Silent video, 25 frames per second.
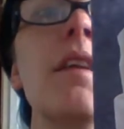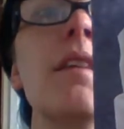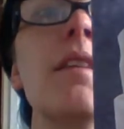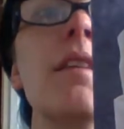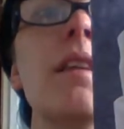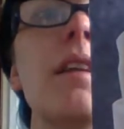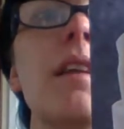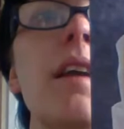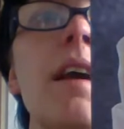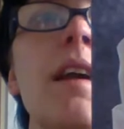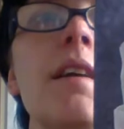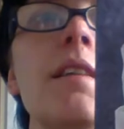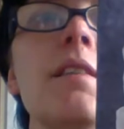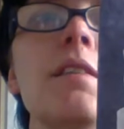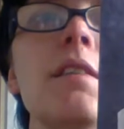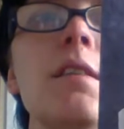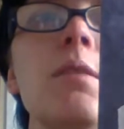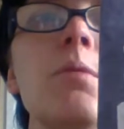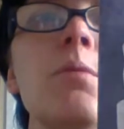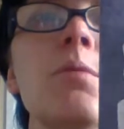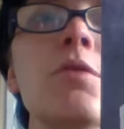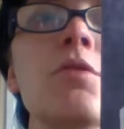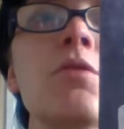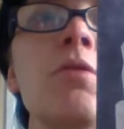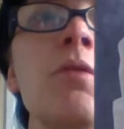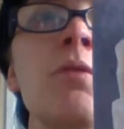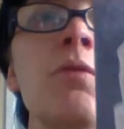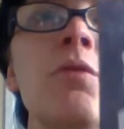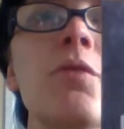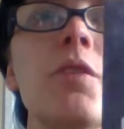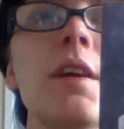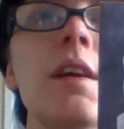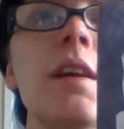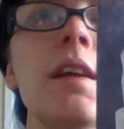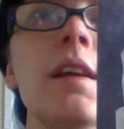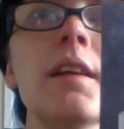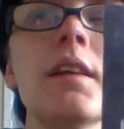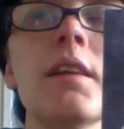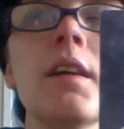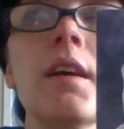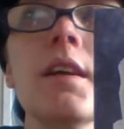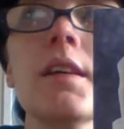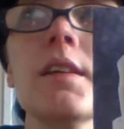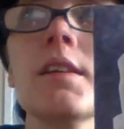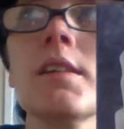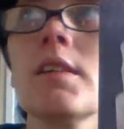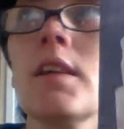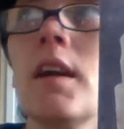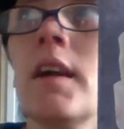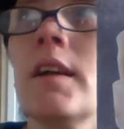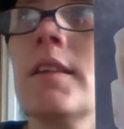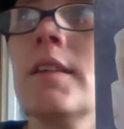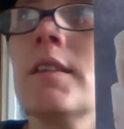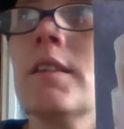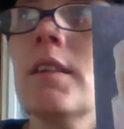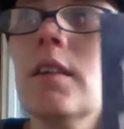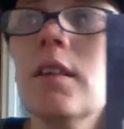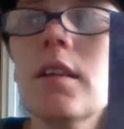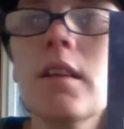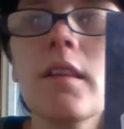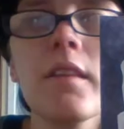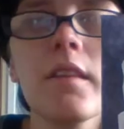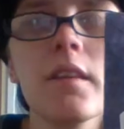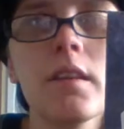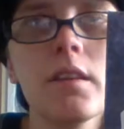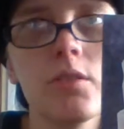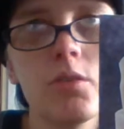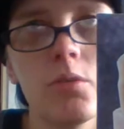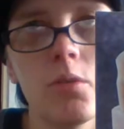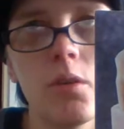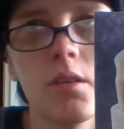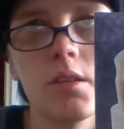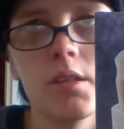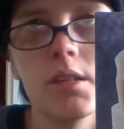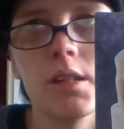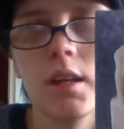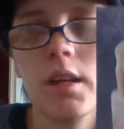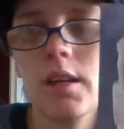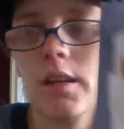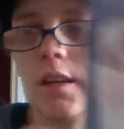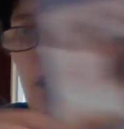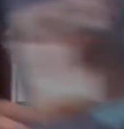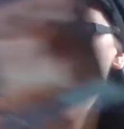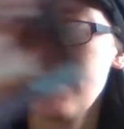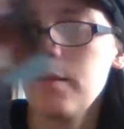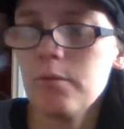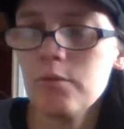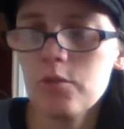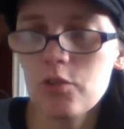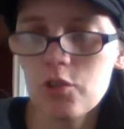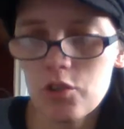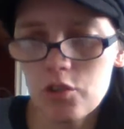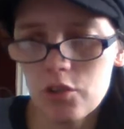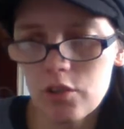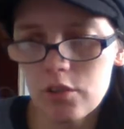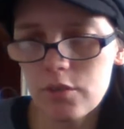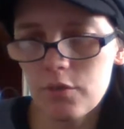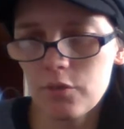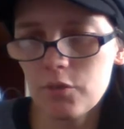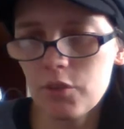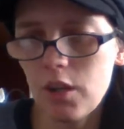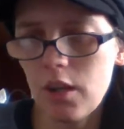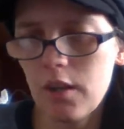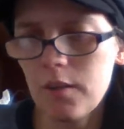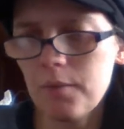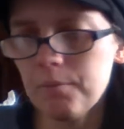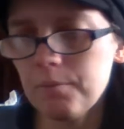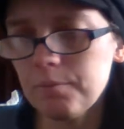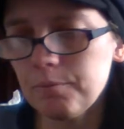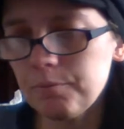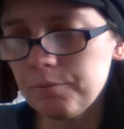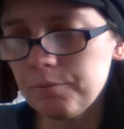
The lady was really nice. I didn't think to ask her name. Should have done.